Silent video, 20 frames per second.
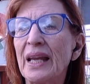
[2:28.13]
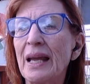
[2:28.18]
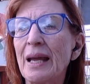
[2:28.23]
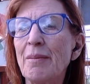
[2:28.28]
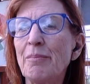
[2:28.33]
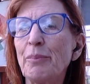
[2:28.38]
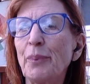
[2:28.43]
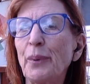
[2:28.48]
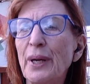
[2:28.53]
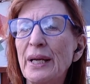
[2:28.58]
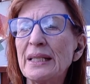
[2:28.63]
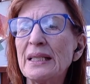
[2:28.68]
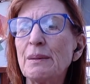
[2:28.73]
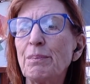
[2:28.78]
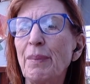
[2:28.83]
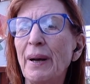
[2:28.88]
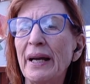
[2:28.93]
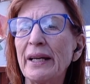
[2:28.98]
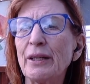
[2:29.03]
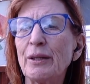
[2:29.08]

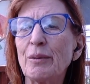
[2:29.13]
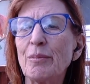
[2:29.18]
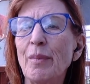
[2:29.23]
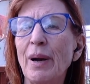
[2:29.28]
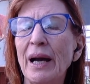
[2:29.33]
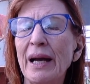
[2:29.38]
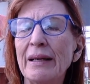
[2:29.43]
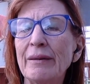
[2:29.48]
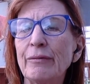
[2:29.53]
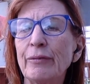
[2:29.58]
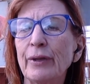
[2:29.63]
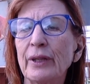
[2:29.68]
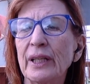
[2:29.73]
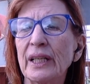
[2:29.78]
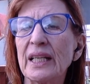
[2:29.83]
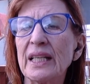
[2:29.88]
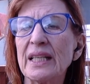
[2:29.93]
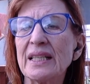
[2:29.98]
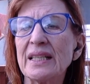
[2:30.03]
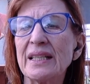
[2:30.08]
Embraced by your
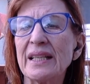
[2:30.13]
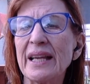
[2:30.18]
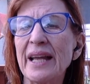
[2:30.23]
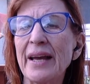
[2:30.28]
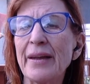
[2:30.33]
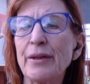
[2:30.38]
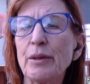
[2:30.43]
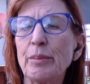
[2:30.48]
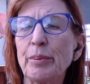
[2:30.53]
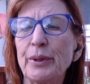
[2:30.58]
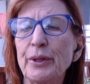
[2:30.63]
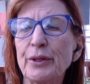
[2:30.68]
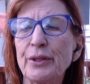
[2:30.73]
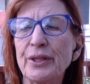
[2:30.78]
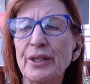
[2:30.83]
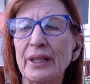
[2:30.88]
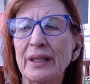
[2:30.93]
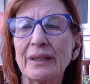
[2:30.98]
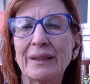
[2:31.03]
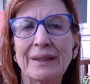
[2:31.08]
mindfulness, the other
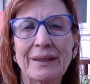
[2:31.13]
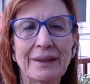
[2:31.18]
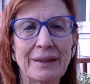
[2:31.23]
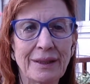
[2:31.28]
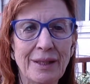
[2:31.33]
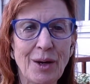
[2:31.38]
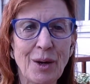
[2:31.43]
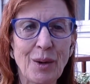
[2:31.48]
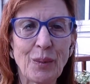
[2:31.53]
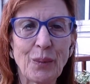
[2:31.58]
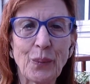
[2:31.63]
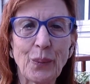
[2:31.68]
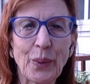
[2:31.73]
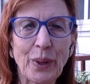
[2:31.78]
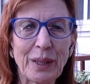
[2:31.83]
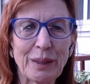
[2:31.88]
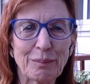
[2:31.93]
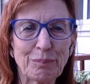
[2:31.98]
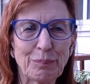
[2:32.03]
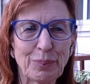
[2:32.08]
person
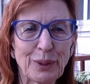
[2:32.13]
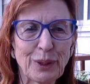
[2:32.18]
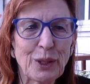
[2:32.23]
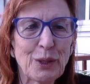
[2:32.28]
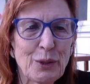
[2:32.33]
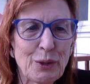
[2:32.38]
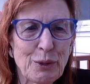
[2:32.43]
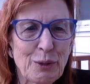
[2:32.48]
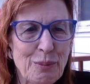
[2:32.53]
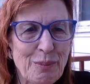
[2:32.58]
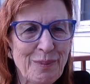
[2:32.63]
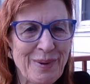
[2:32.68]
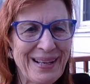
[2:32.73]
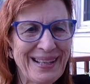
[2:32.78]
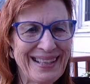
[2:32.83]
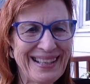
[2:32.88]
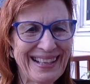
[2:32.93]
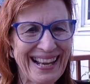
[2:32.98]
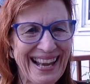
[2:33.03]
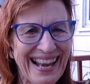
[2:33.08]
will bloom
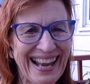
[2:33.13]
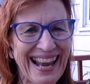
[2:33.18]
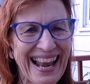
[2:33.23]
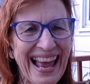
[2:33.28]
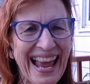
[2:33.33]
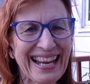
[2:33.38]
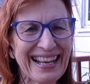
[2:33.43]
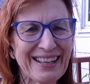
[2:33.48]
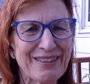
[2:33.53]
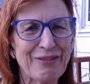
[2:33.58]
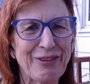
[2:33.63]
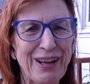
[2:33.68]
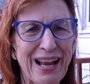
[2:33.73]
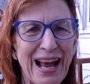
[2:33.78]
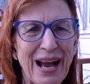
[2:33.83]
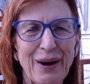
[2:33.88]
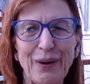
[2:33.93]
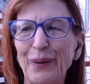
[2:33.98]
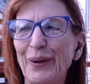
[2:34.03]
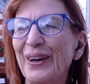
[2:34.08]
like a
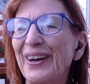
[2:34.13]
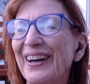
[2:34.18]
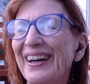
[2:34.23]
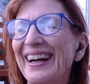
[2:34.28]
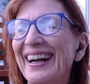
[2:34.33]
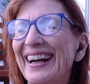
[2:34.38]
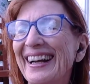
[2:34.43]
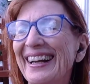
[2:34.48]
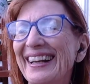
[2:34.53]
flower.